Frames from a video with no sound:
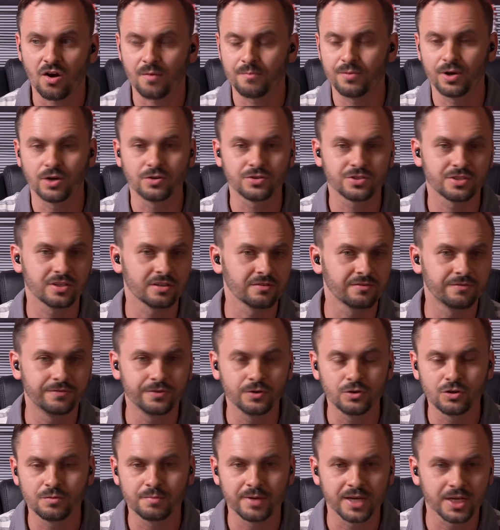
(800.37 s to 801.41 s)
are posting
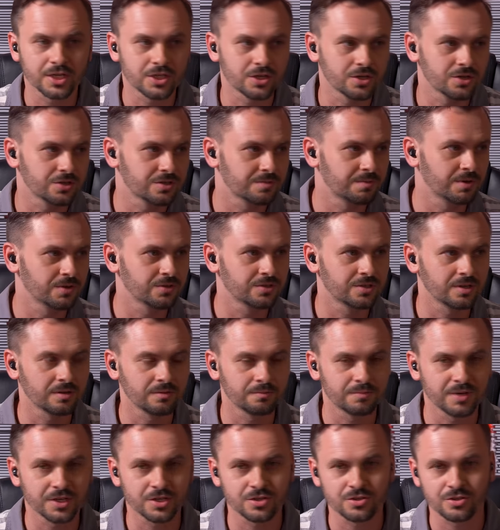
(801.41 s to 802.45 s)
food pictures,
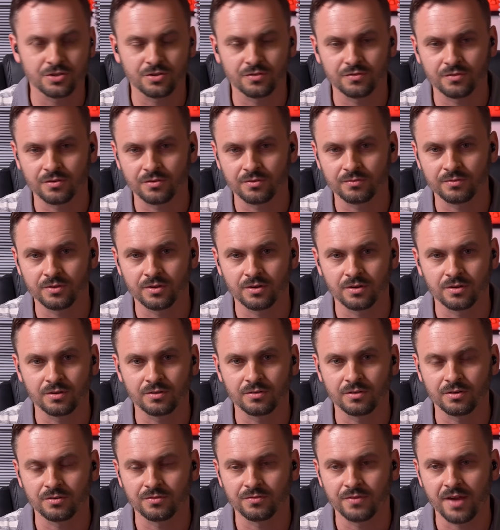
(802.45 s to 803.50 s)
posting pictures of their,
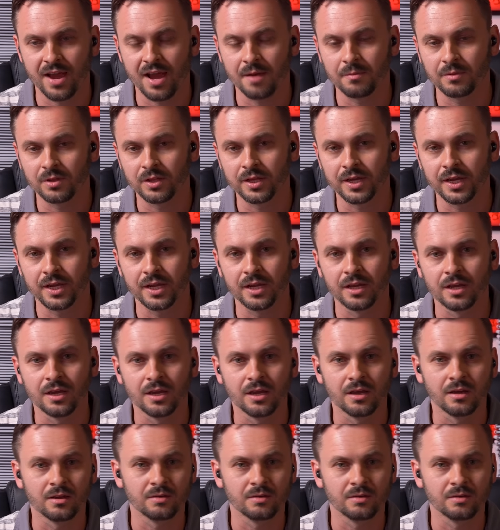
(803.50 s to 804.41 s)
their, their family,